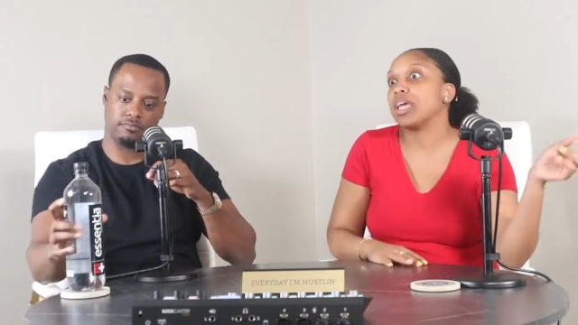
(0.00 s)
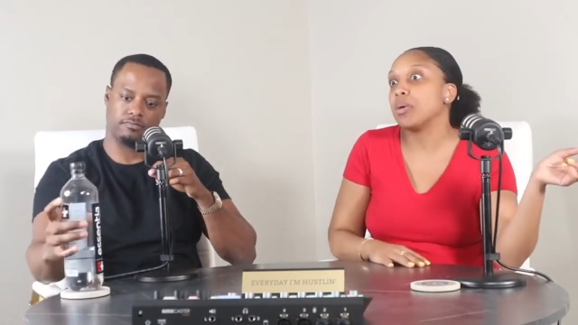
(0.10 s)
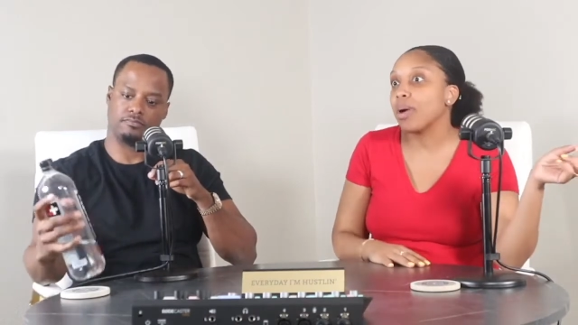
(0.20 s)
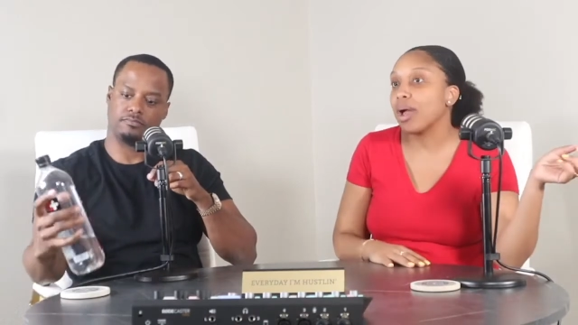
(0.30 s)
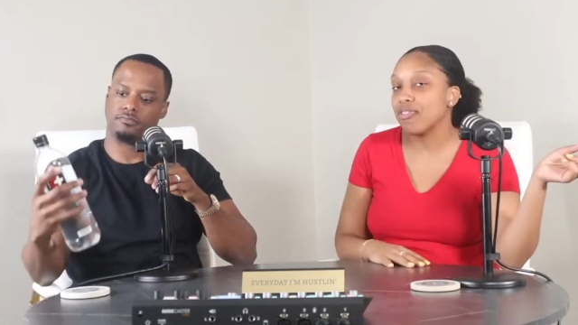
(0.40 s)

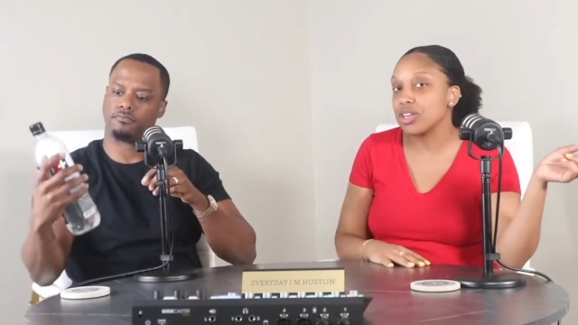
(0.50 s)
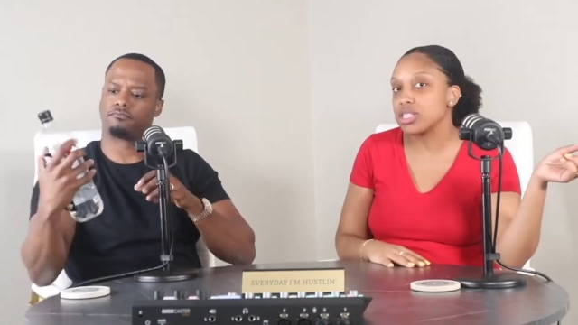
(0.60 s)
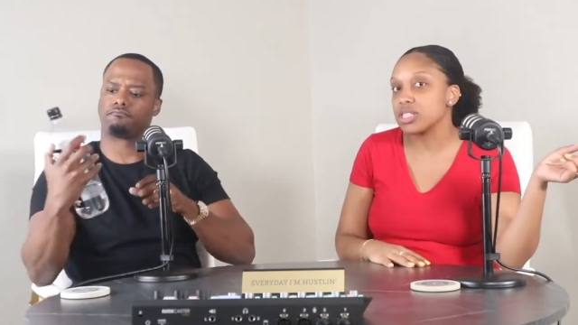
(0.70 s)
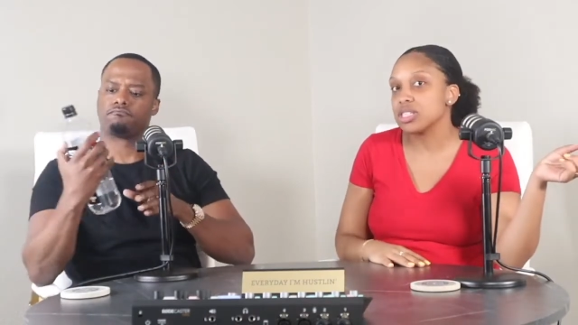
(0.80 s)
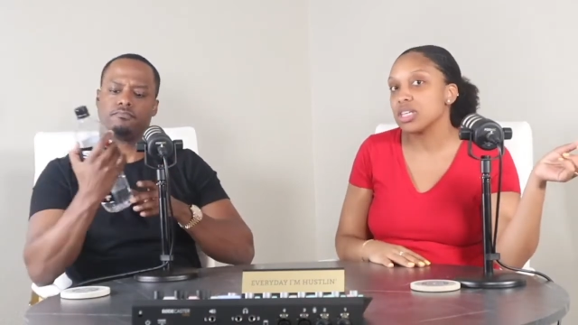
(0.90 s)
Speaker 1: breakfast,
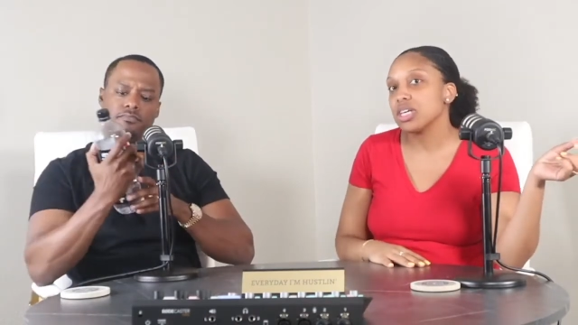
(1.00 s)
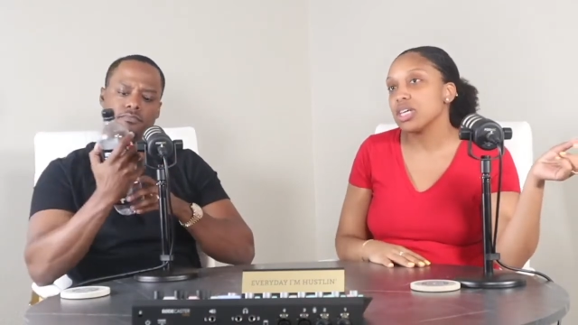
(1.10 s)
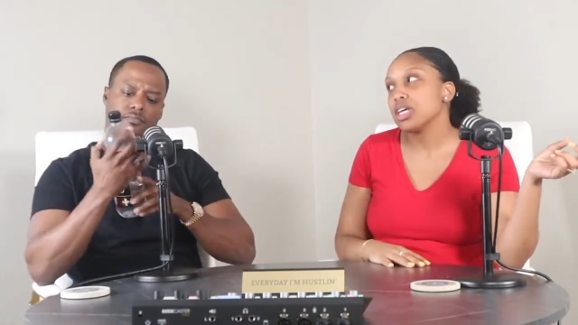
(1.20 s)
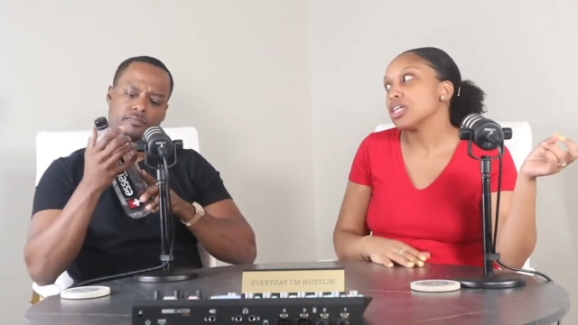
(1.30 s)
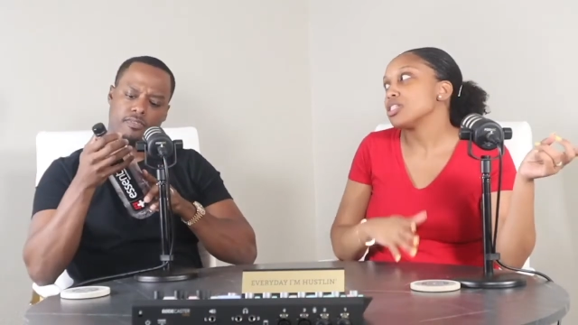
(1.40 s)

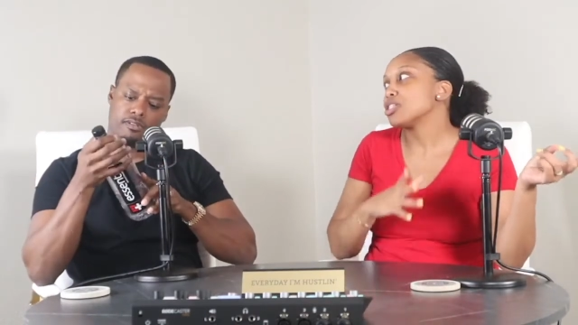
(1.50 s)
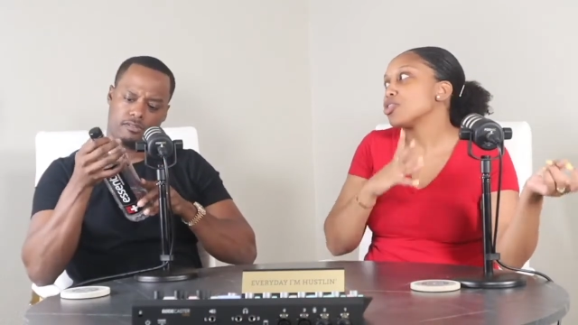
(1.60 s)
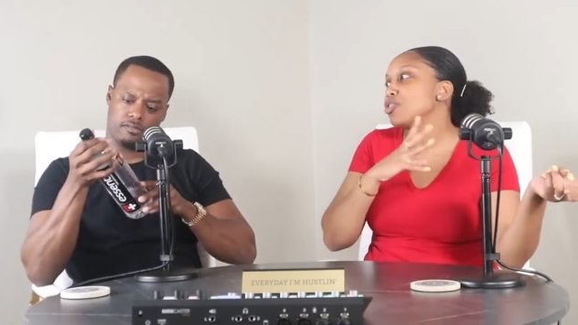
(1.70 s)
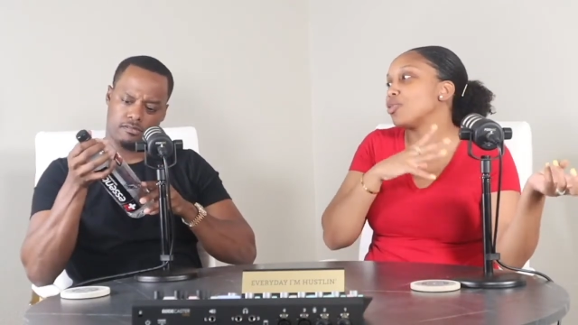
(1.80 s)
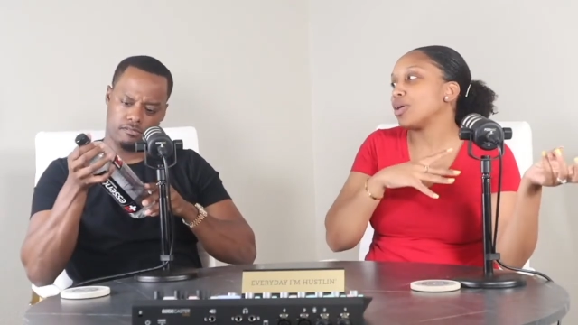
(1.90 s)
so you know
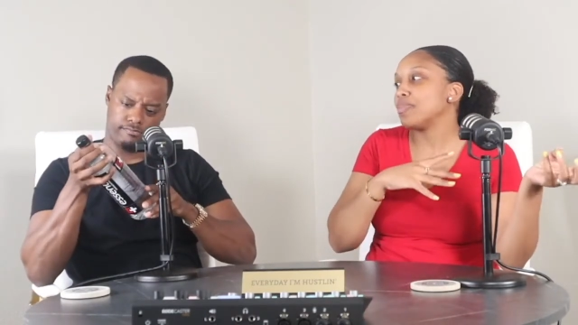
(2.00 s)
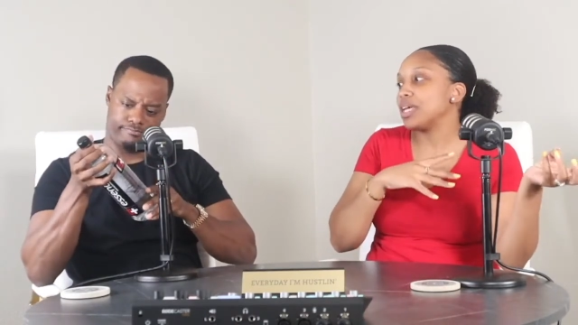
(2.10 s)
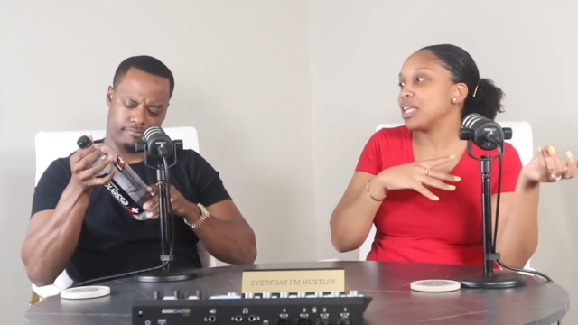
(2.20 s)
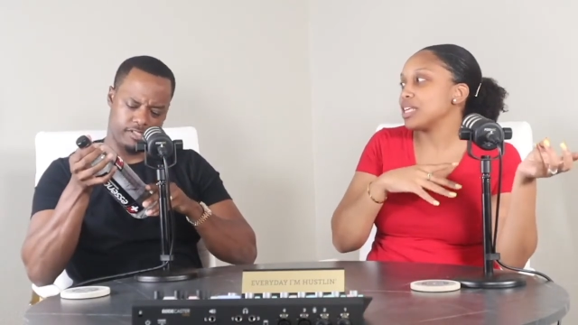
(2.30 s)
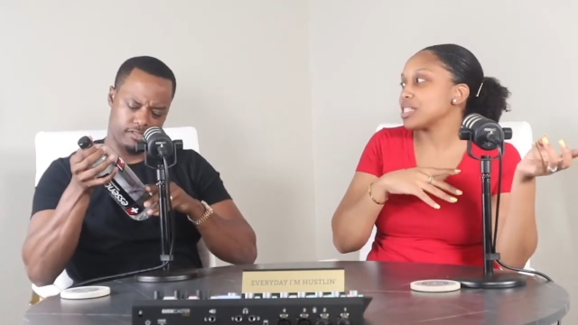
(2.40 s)
what I mean.
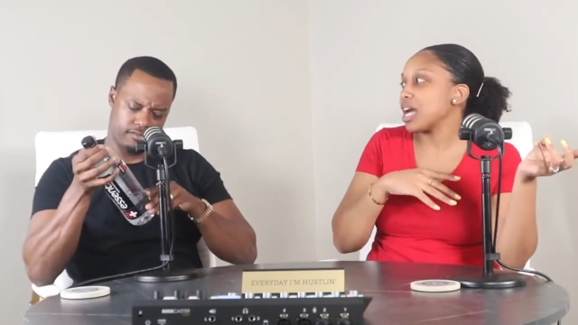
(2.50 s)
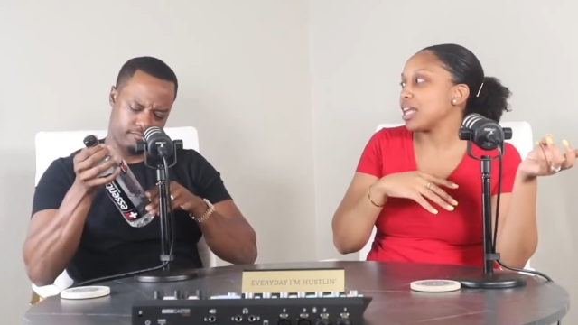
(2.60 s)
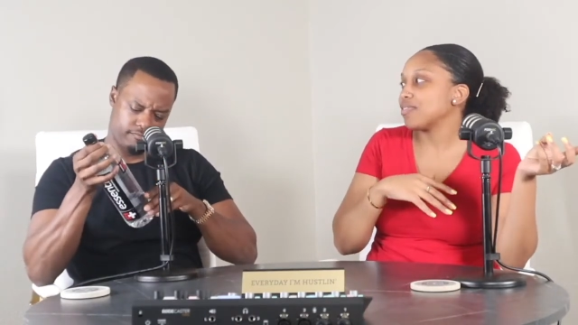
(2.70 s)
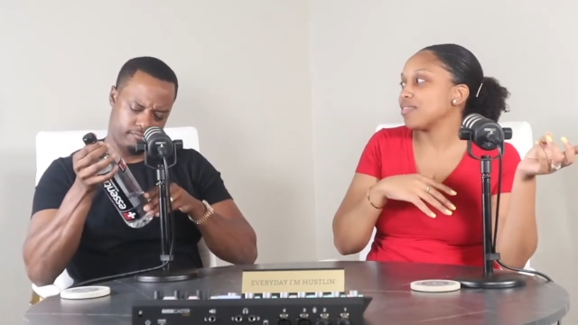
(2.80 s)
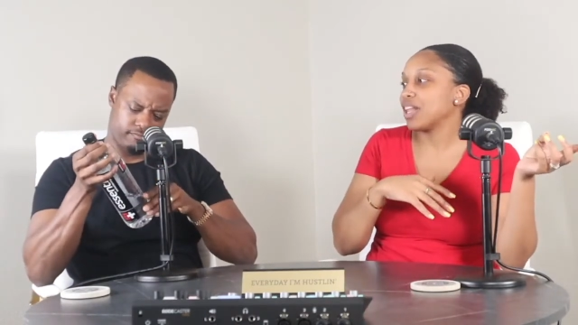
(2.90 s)
It's kind of
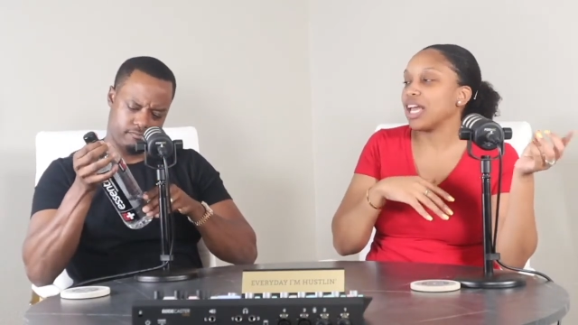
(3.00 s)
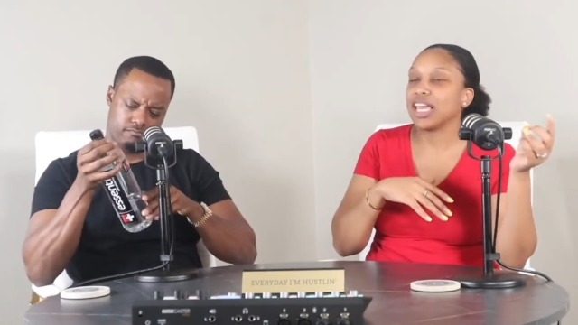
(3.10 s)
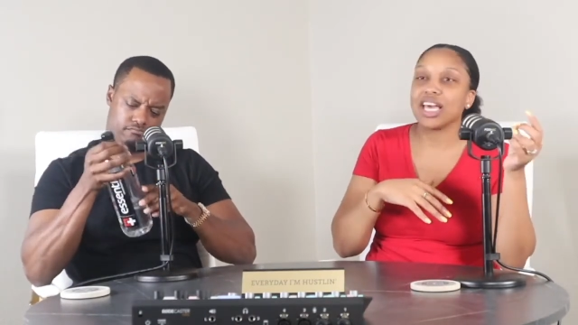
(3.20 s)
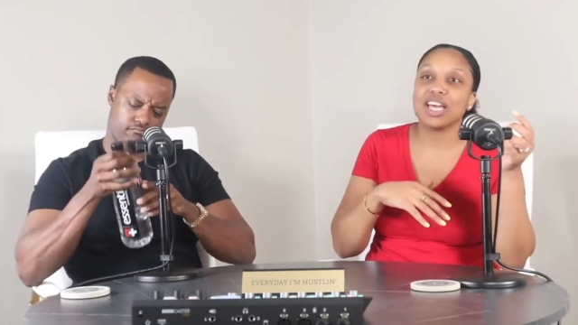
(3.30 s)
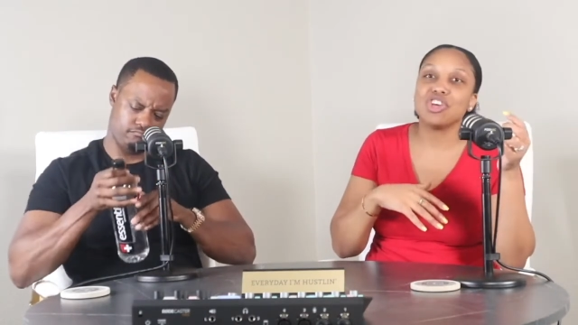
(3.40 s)
like
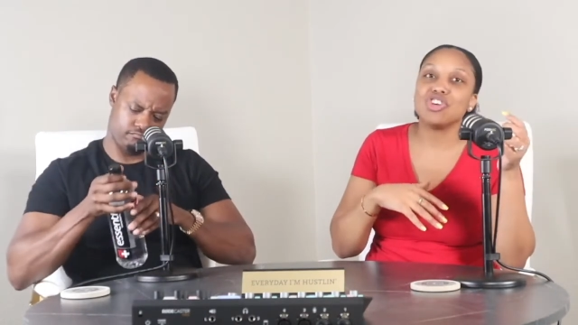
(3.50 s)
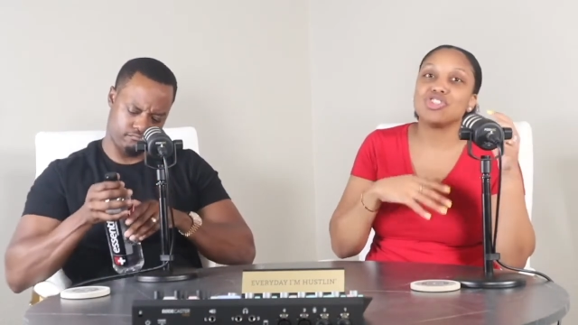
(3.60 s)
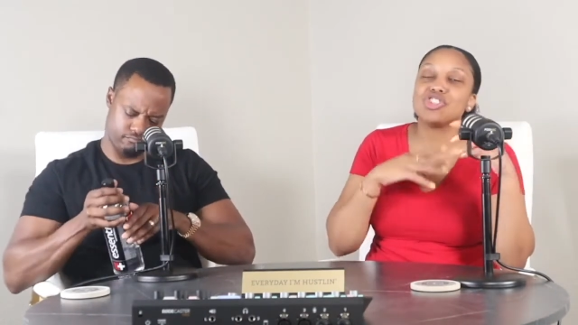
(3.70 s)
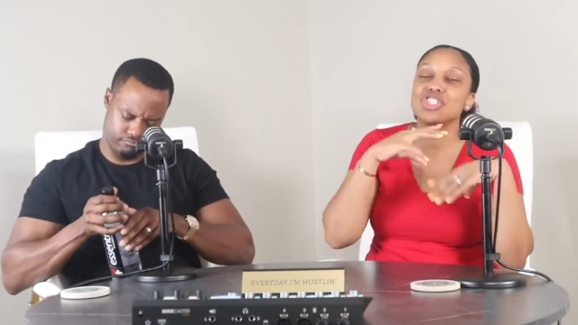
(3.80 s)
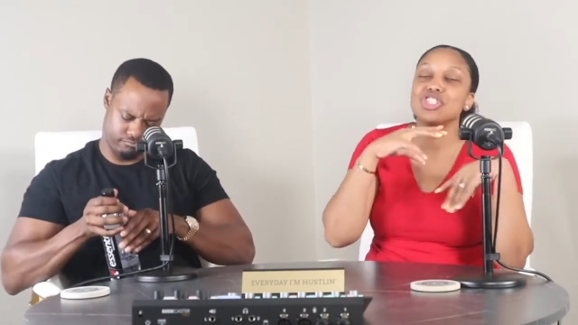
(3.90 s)

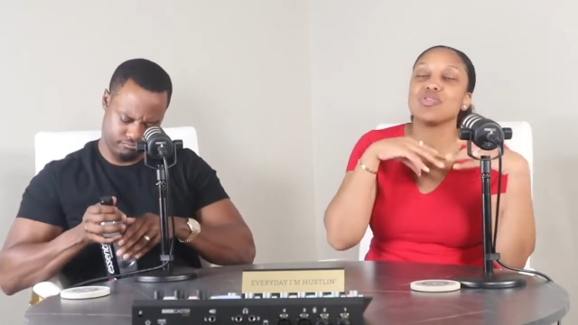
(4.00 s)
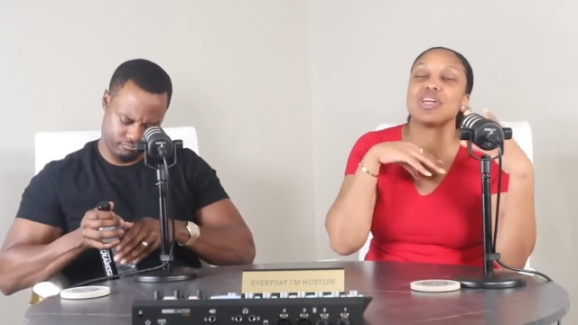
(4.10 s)
she's already